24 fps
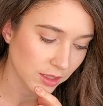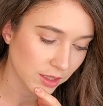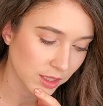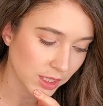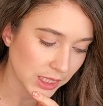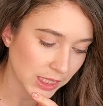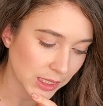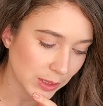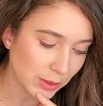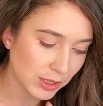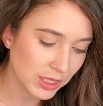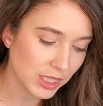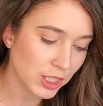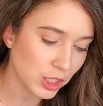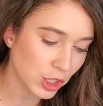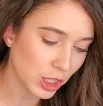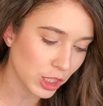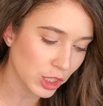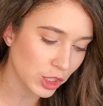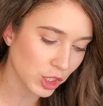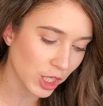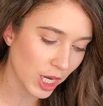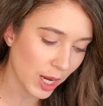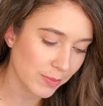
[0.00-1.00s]
It was such a good
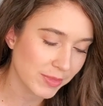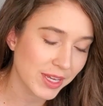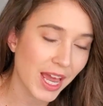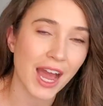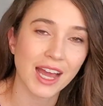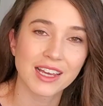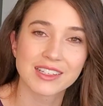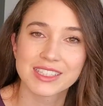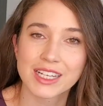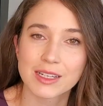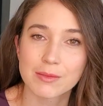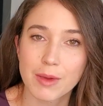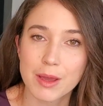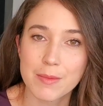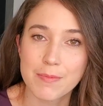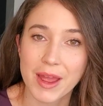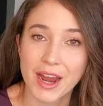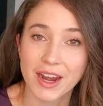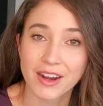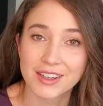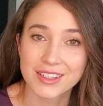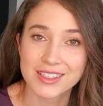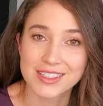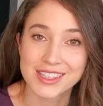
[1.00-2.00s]
trip. Yeah, I sent my
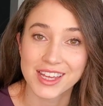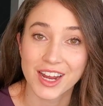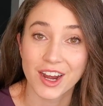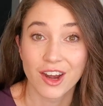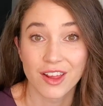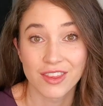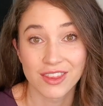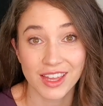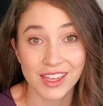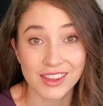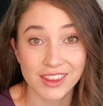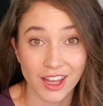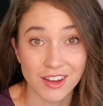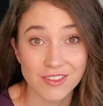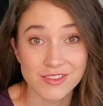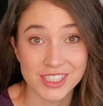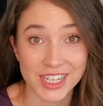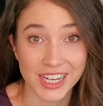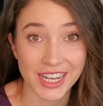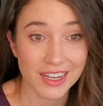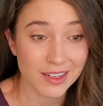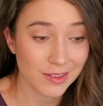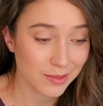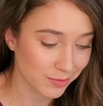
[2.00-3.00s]
parents there and they loved
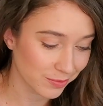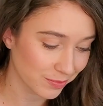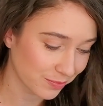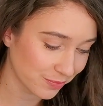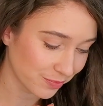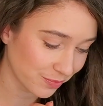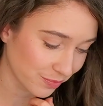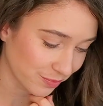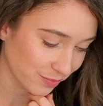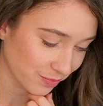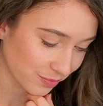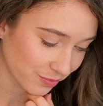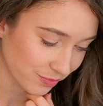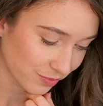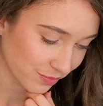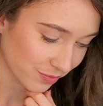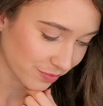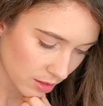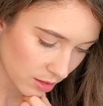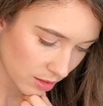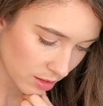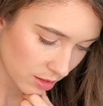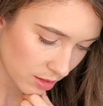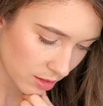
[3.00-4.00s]
it.
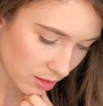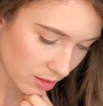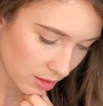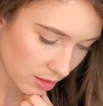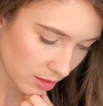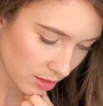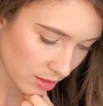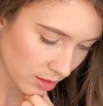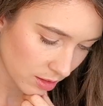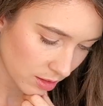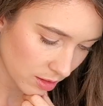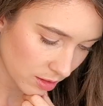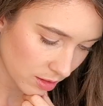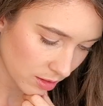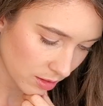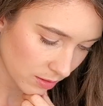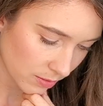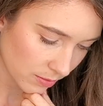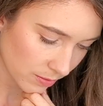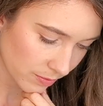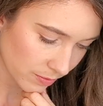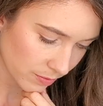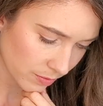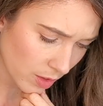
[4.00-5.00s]

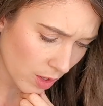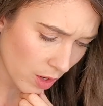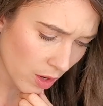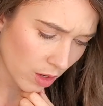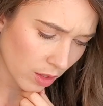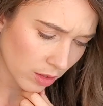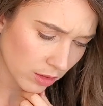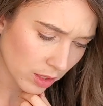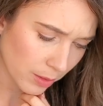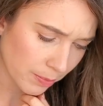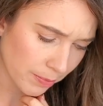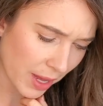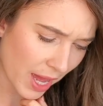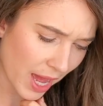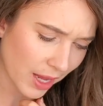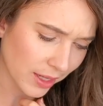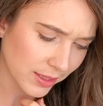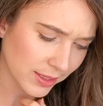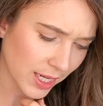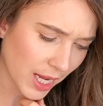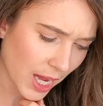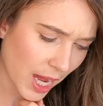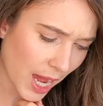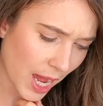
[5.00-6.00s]
The
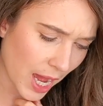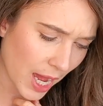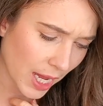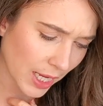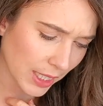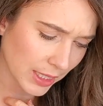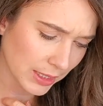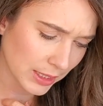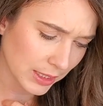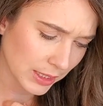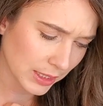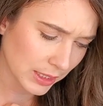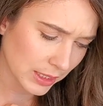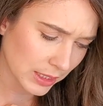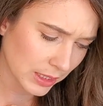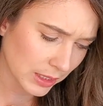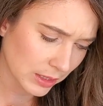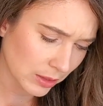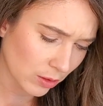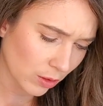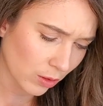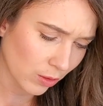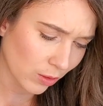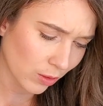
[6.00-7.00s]
pandas.
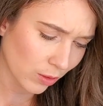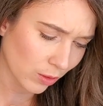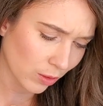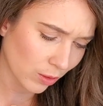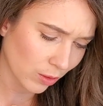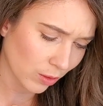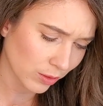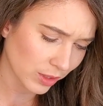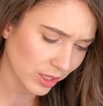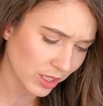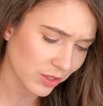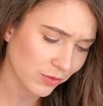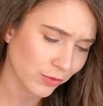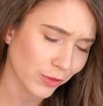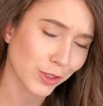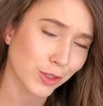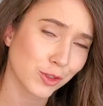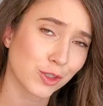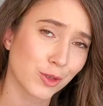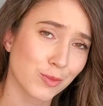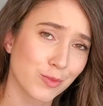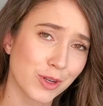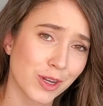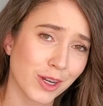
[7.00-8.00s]
Oh, this first
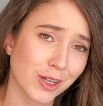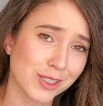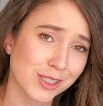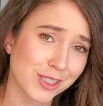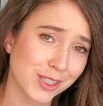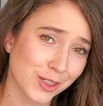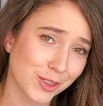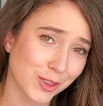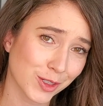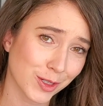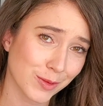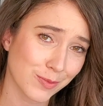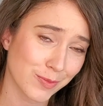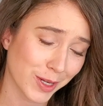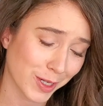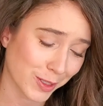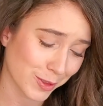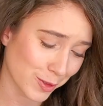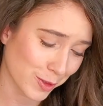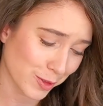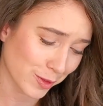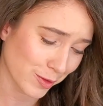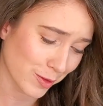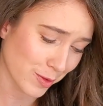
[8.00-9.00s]
trip we got such good
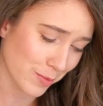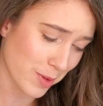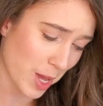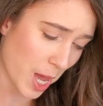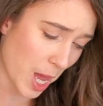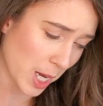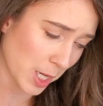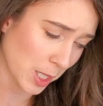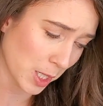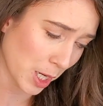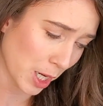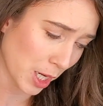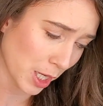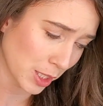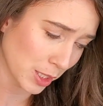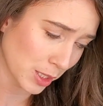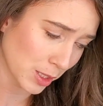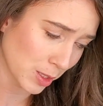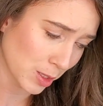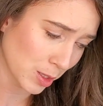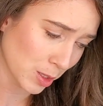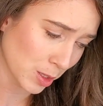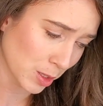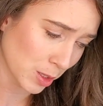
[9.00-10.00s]
pictures of the
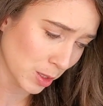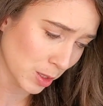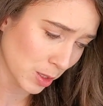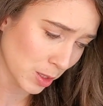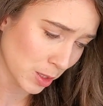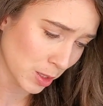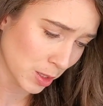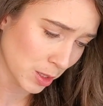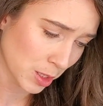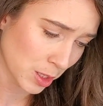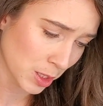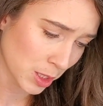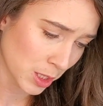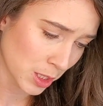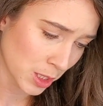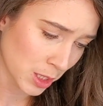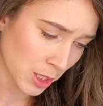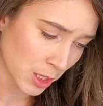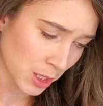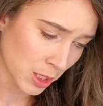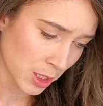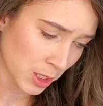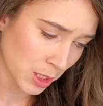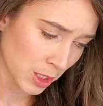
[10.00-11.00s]
pandas.
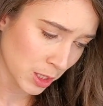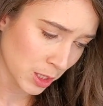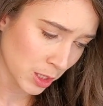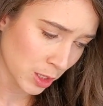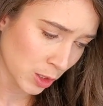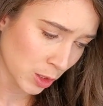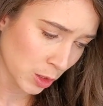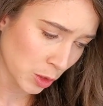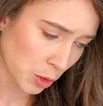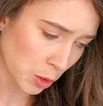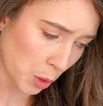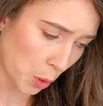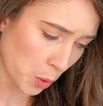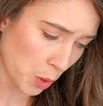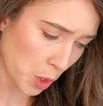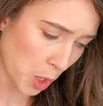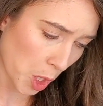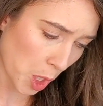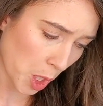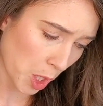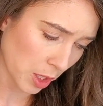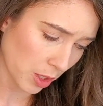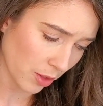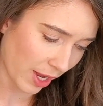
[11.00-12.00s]
So
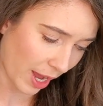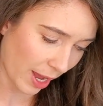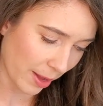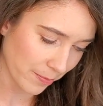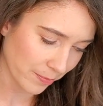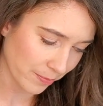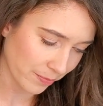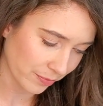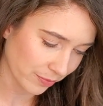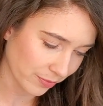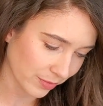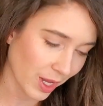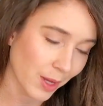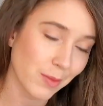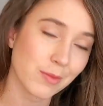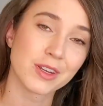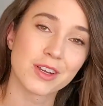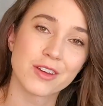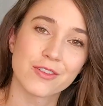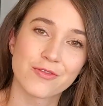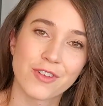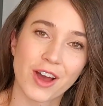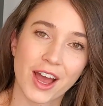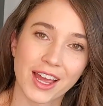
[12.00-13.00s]
good. Okay, I'm
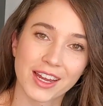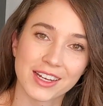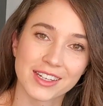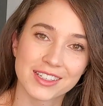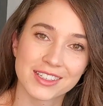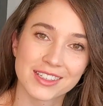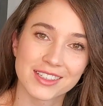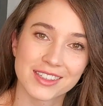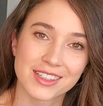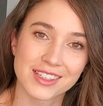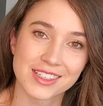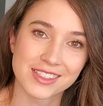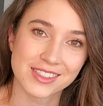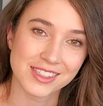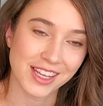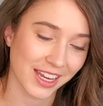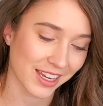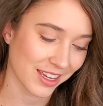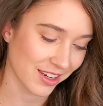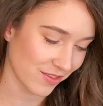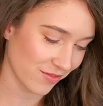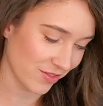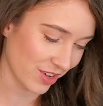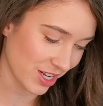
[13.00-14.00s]
gonna find the
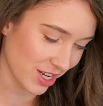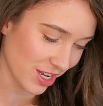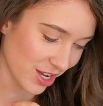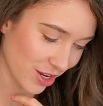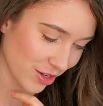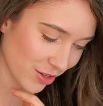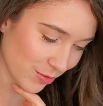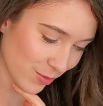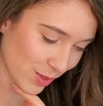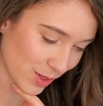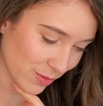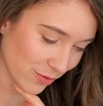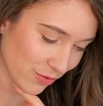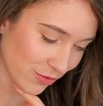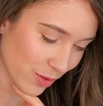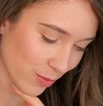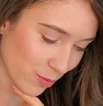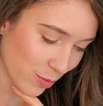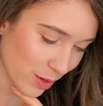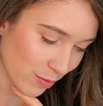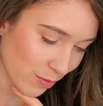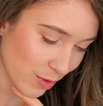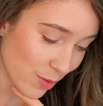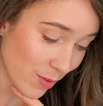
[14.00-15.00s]
second video from
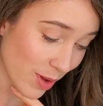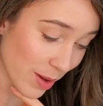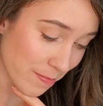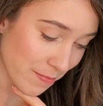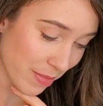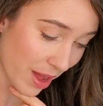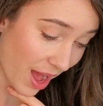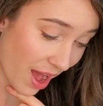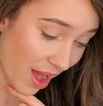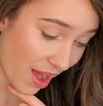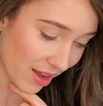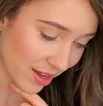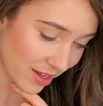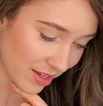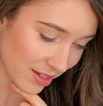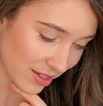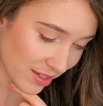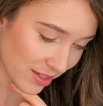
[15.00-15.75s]
when we went back.